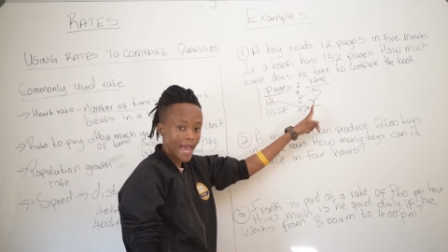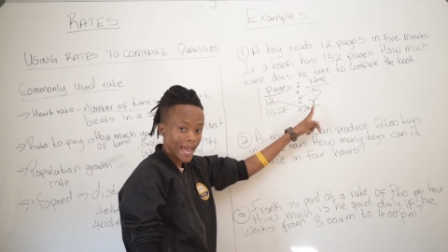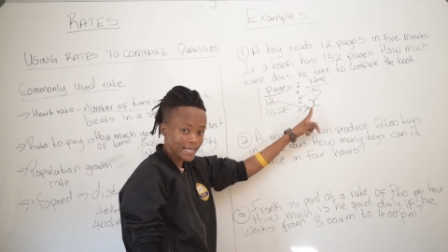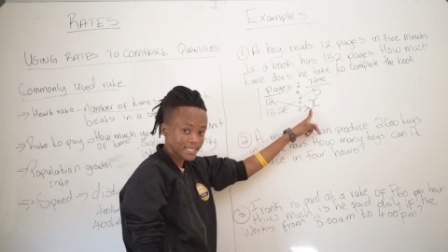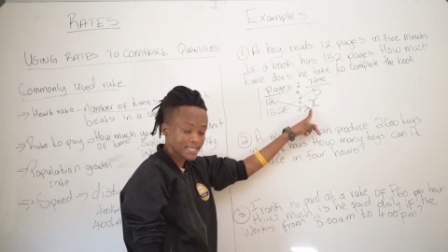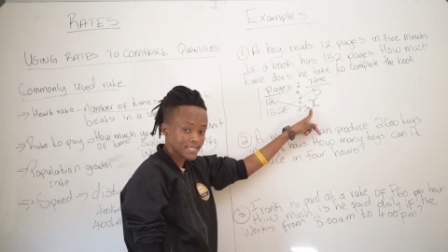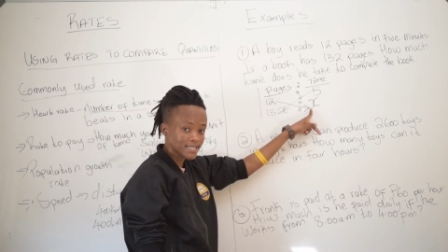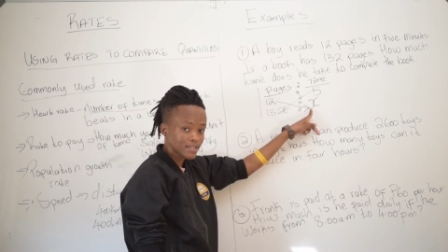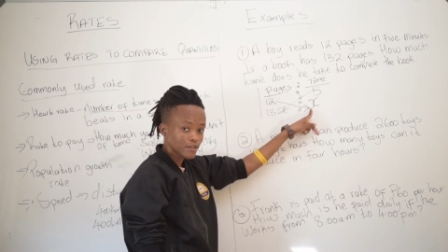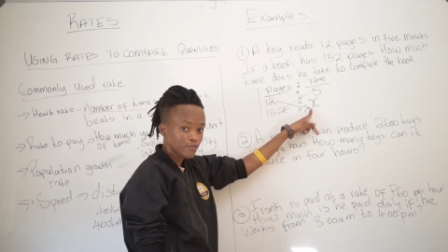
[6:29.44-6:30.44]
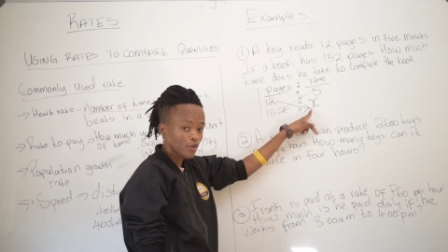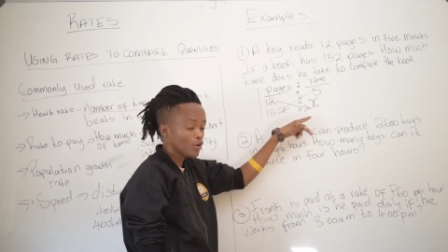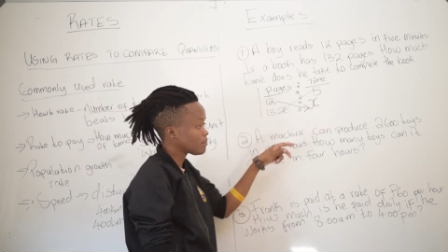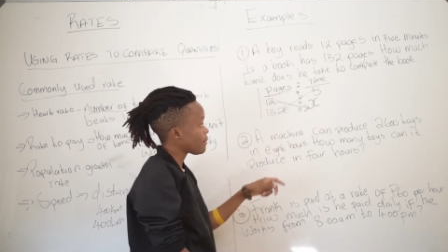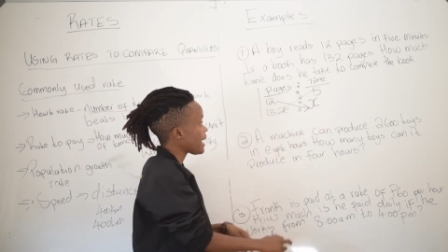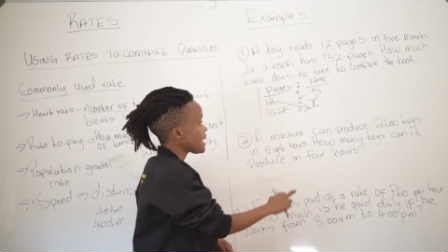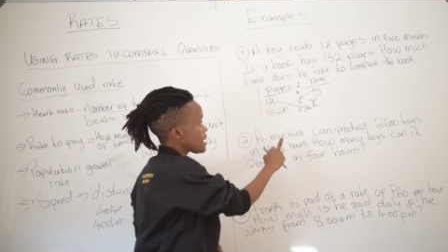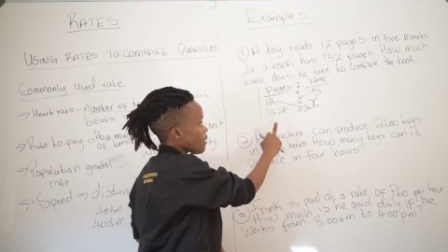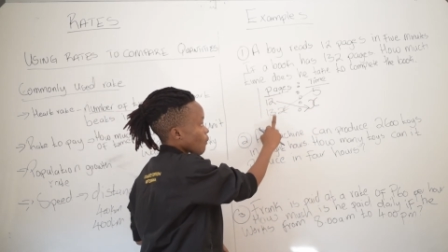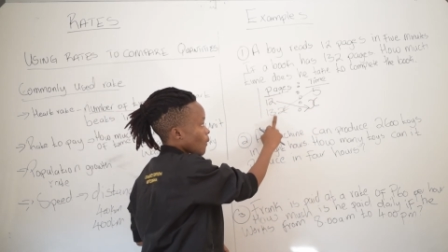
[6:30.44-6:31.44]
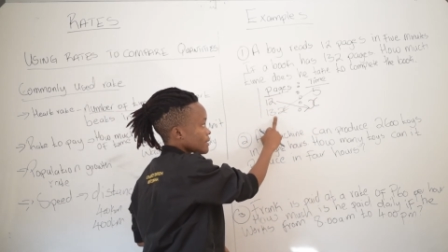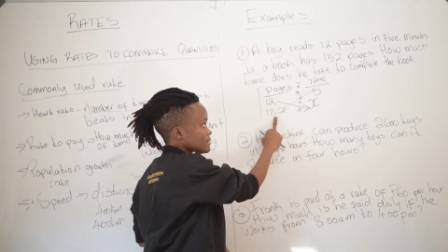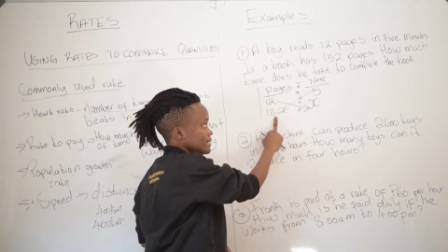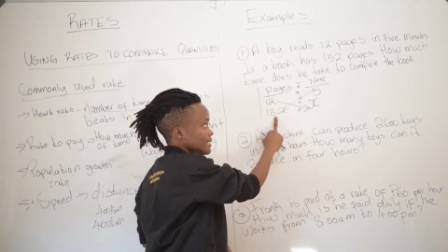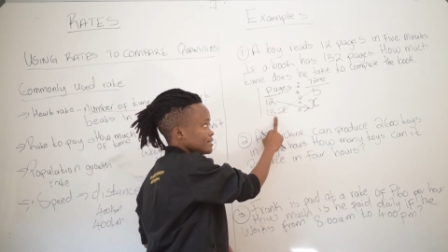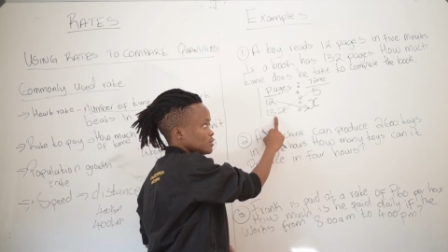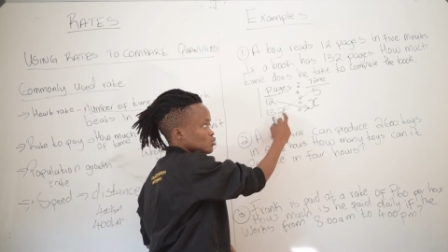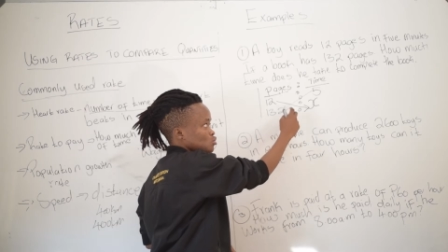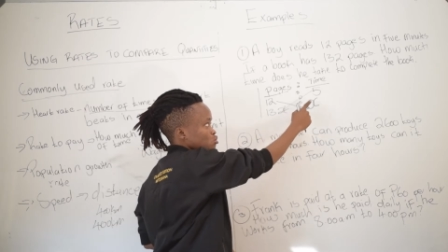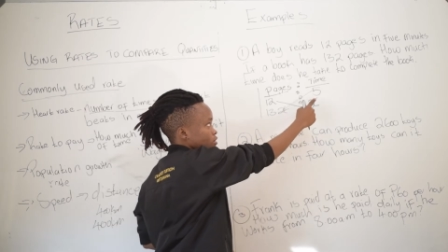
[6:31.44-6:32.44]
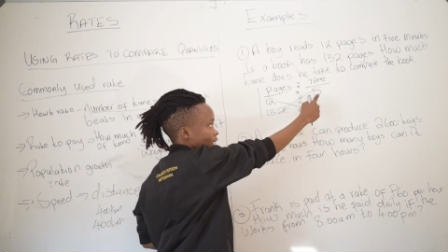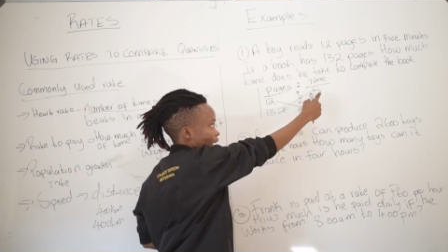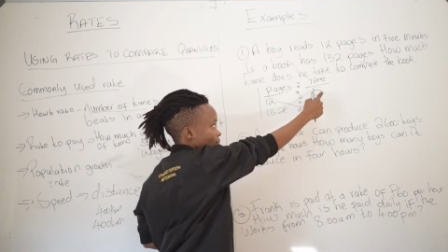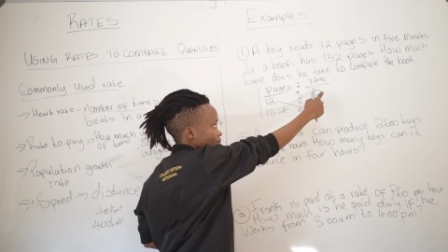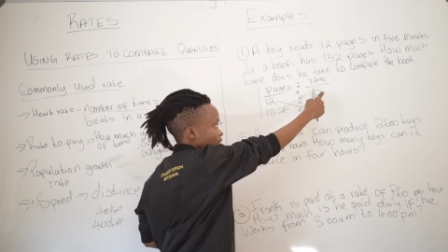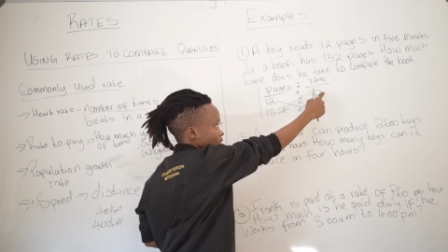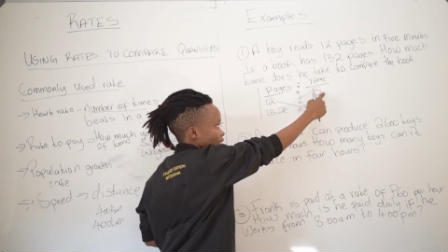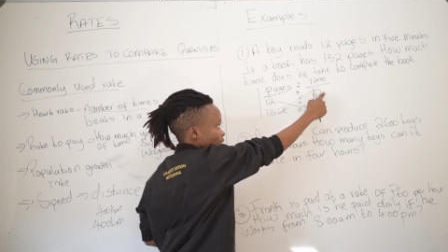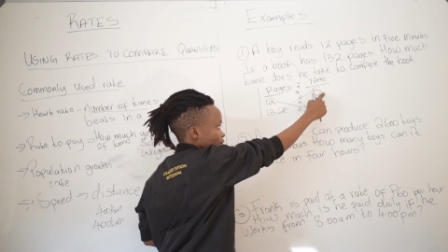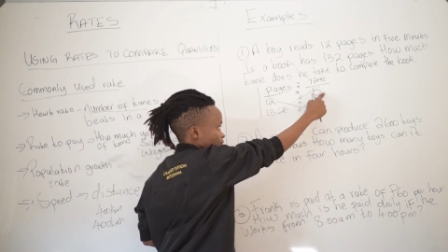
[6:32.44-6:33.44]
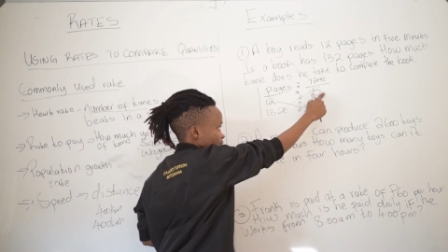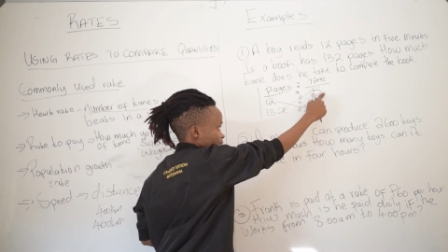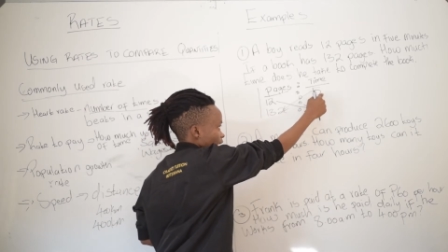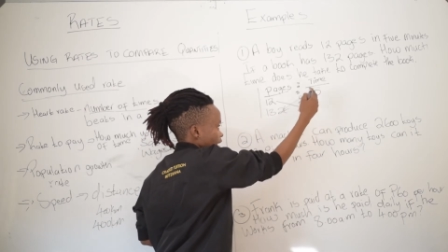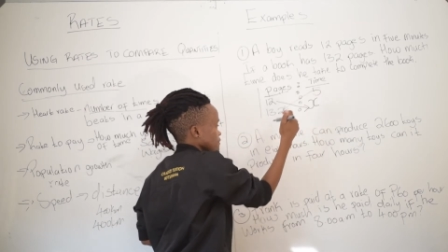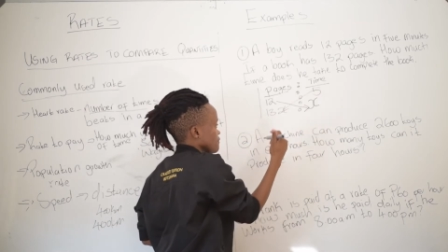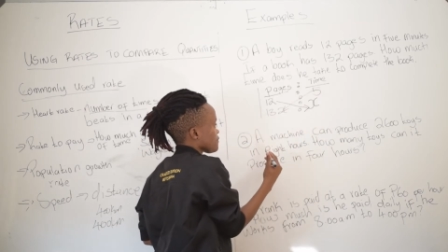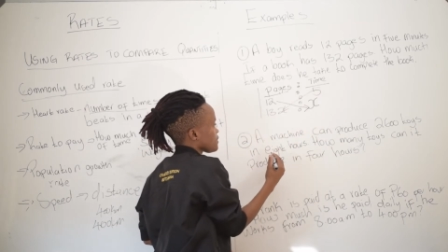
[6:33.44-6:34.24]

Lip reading: x followed by 132 times 5.